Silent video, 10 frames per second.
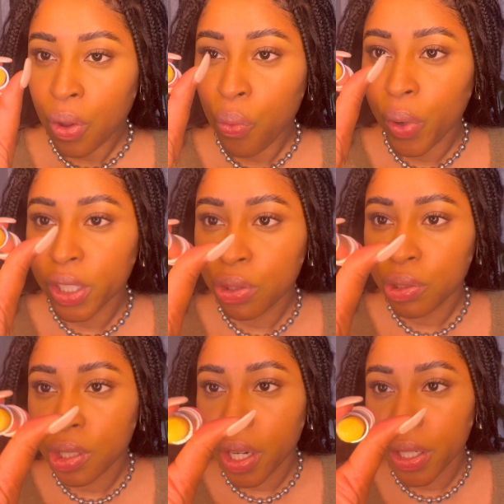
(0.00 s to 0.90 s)
once you
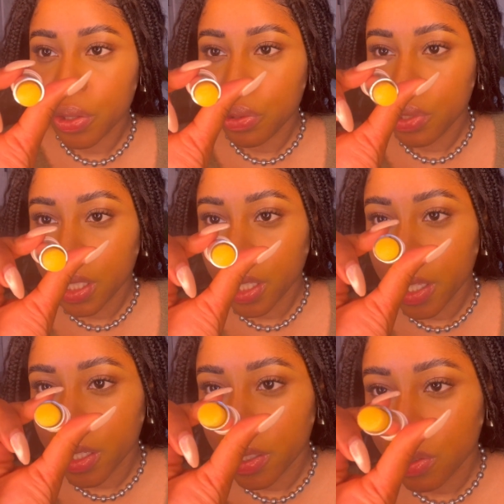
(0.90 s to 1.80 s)
start using
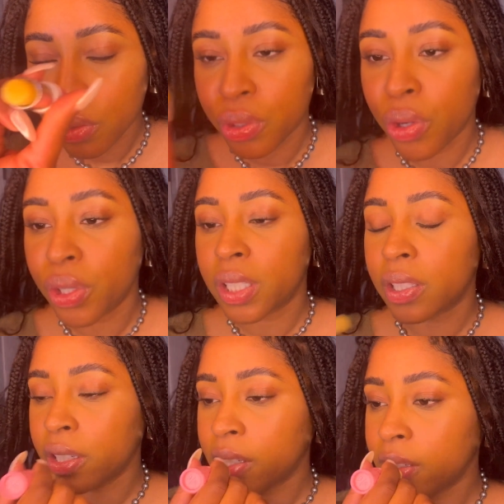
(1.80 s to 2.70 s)
it, you'll notice
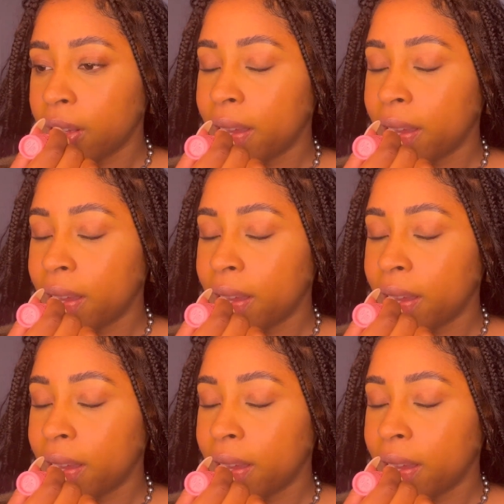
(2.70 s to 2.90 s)
there's